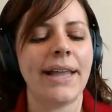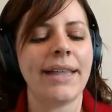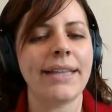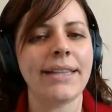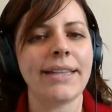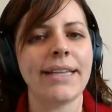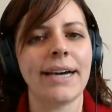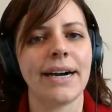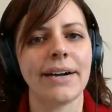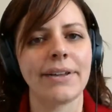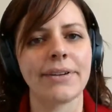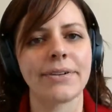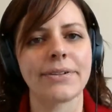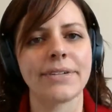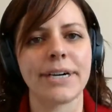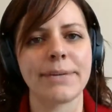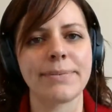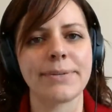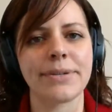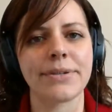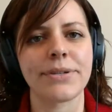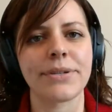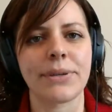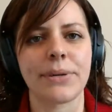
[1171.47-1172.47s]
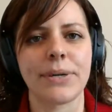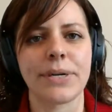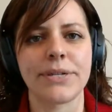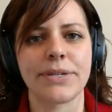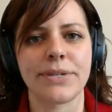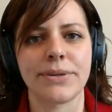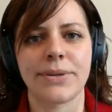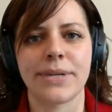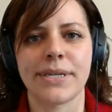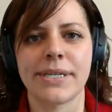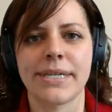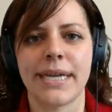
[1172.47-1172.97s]
I think the other types of
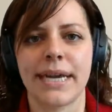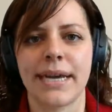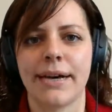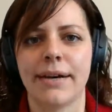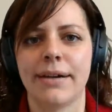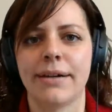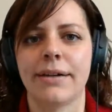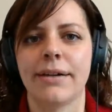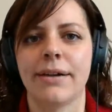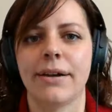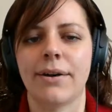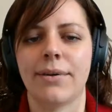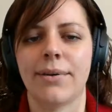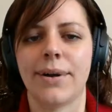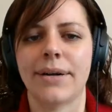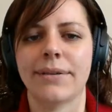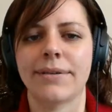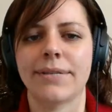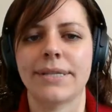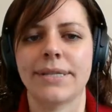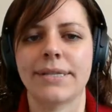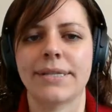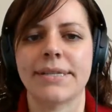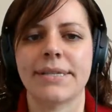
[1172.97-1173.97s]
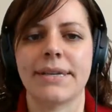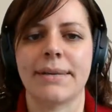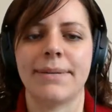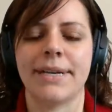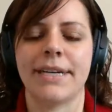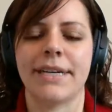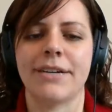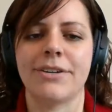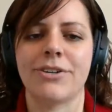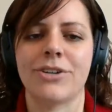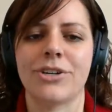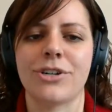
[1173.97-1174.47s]
stories you can tell around
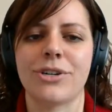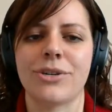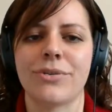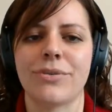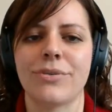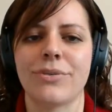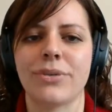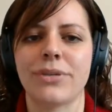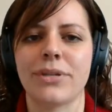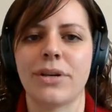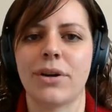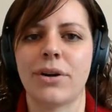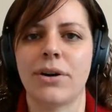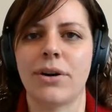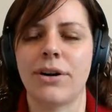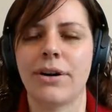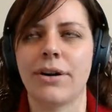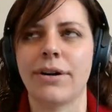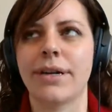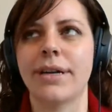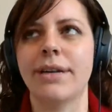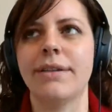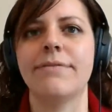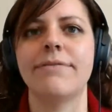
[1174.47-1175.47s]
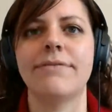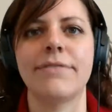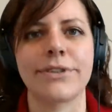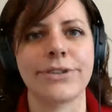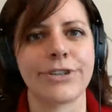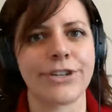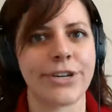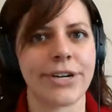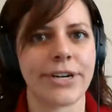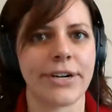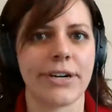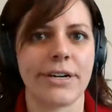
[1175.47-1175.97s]
systemic issues are kind of
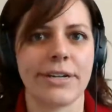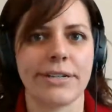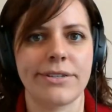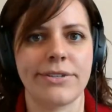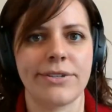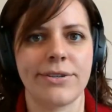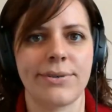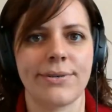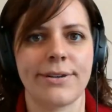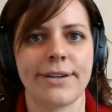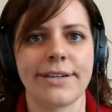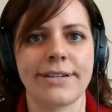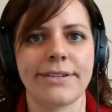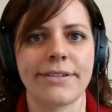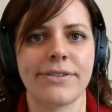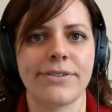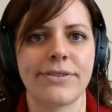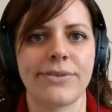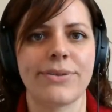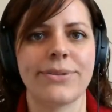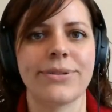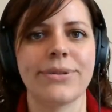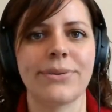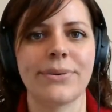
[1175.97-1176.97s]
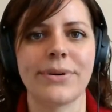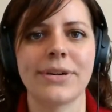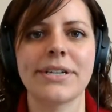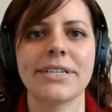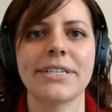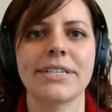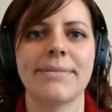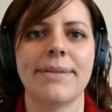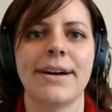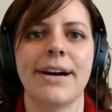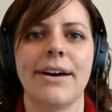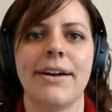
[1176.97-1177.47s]
visionary stories. So
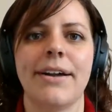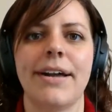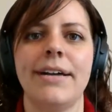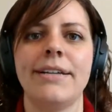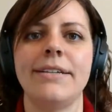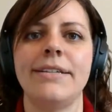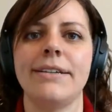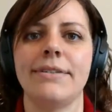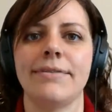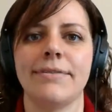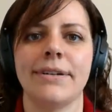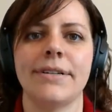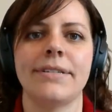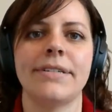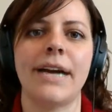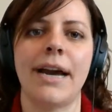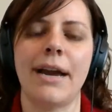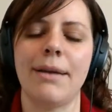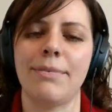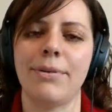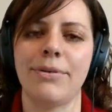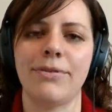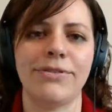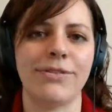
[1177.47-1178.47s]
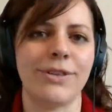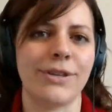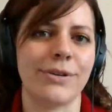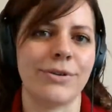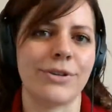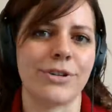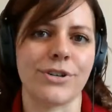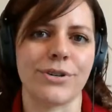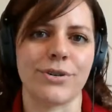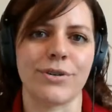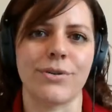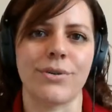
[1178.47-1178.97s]
stories about a different type of
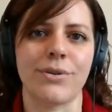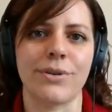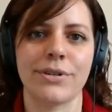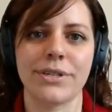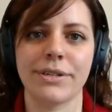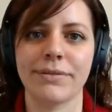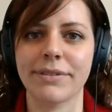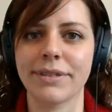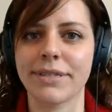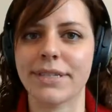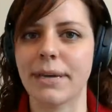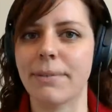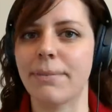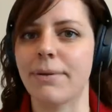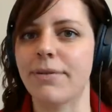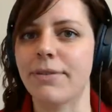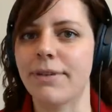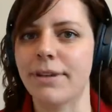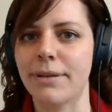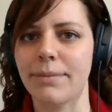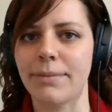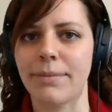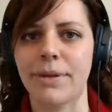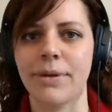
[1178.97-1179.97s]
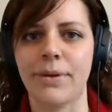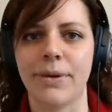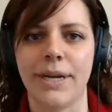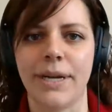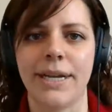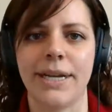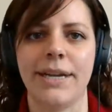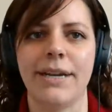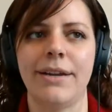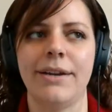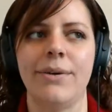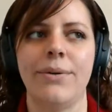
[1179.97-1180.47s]
future or a different type of
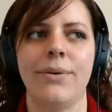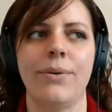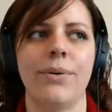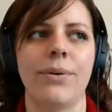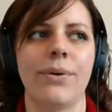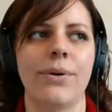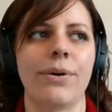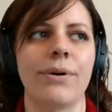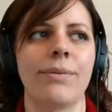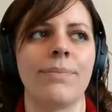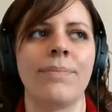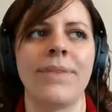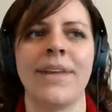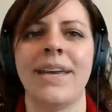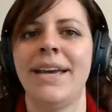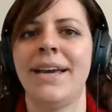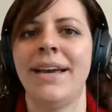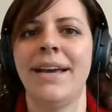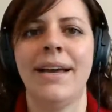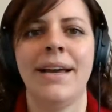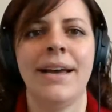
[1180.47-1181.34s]
community or,